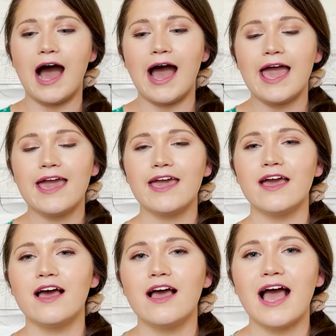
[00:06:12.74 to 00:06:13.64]

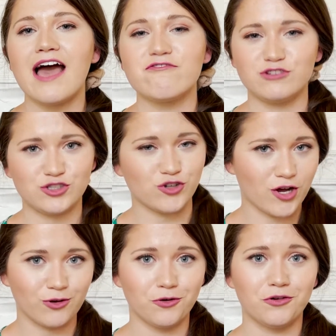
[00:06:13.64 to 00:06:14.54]
I have
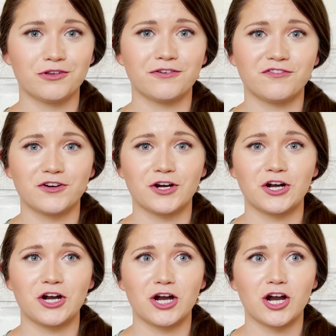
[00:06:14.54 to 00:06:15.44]
struggled
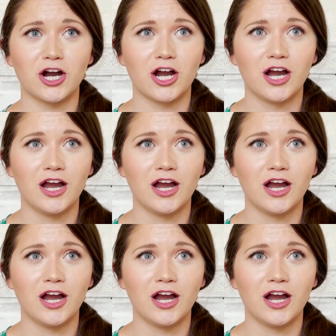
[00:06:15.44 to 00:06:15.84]
for